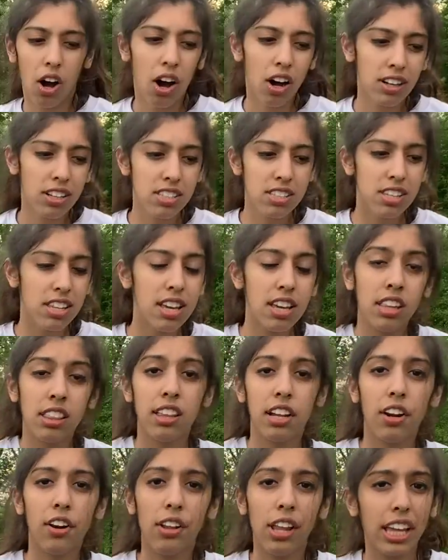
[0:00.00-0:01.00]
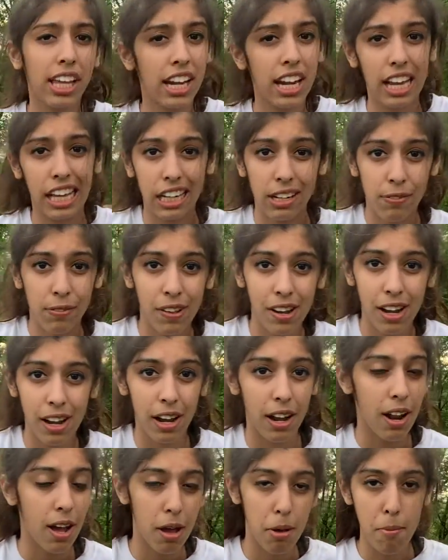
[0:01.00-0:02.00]
Honestly, there are like an
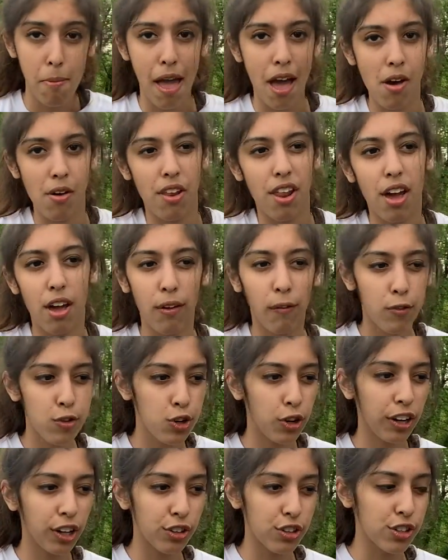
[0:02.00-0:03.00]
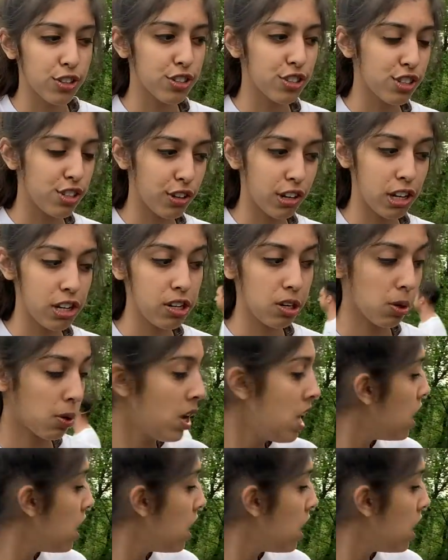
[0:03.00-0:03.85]
infinite amount of shooting drills you can do. You